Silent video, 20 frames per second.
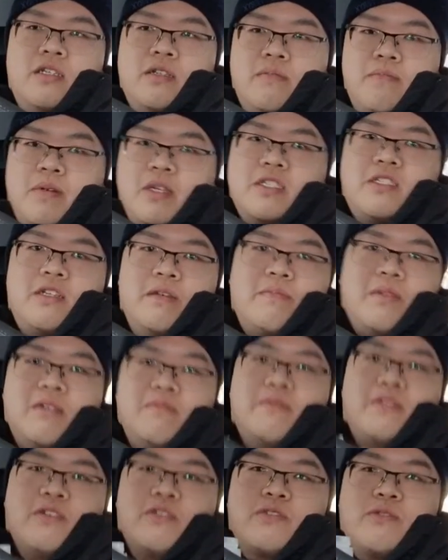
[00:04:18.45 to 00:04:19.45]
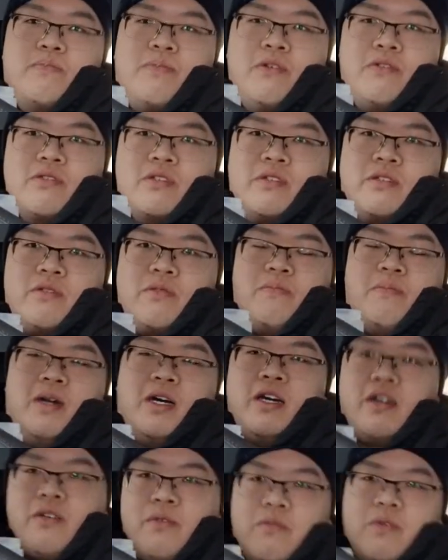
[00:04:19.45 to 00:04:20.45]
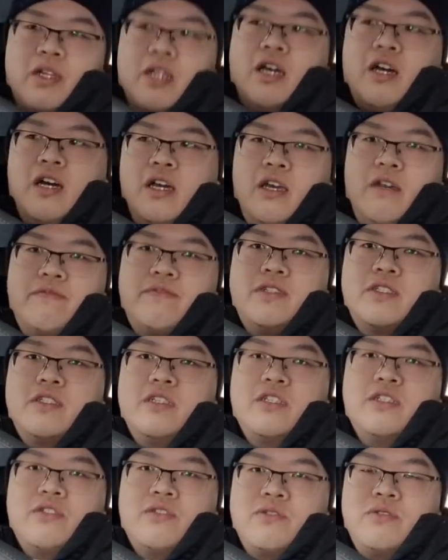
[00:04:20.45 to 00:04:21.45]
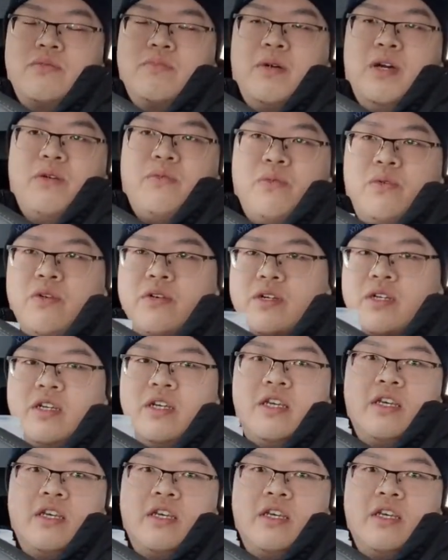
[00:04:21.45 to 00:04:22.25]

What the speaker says: But sometimes I also post what I have seen during my walk.